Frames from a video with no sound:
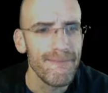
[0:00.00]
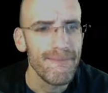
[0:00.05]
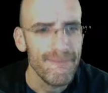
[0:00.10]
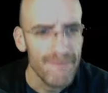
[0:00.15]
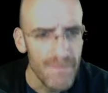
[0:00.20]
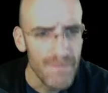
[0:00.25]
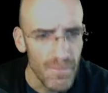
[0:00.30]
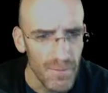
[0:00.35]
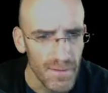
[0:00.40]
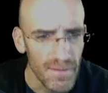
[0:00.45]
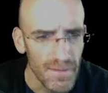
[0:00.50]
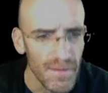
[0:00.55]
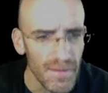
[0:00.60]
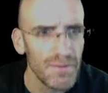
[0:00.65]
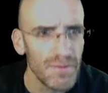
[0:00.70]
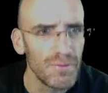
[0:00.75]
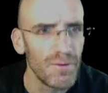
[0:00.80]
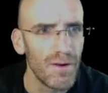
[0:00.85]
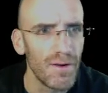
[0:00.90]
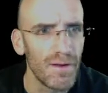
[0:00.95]
What did I
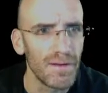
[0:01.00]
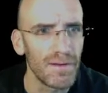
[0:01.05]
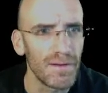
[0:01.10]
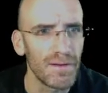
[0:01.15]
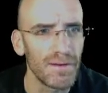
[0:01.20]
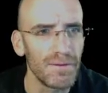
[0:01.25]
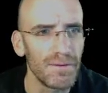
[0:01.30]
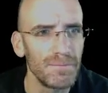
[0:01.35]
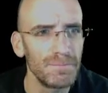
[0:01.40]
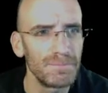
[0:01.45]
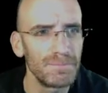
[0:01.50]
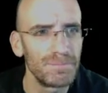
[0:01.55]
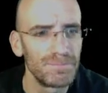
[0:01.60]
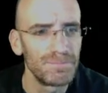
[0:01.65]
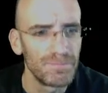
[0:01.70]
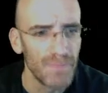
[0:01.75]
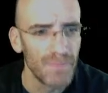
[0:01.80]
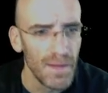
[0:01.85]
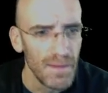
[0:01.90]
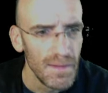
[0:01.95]
do wrong here?
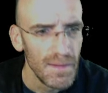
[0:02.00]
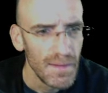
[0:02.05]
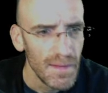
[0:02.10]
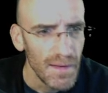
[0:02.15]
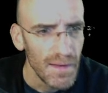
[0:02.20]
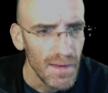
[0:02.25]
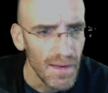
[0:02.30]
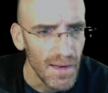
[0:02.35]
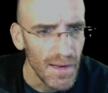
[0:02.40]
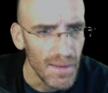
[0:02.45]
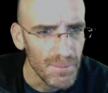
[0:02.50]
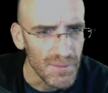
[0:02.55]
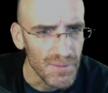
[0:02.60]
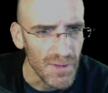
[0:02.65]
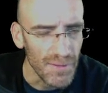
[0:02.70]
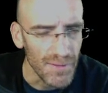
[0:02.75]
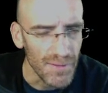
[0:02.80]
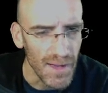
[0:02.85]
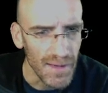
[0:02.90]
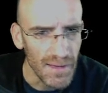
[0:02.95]
So
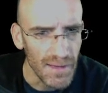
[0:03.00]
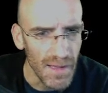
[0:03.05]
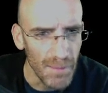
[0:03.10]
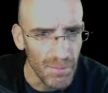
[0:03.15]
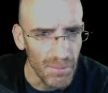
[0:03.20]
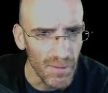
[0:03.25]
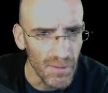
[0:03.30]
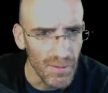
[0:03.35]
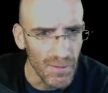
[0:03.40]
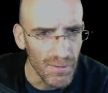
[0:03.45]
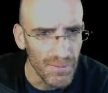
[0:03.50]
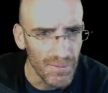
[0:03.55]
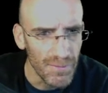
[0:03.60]
I've got a couple of,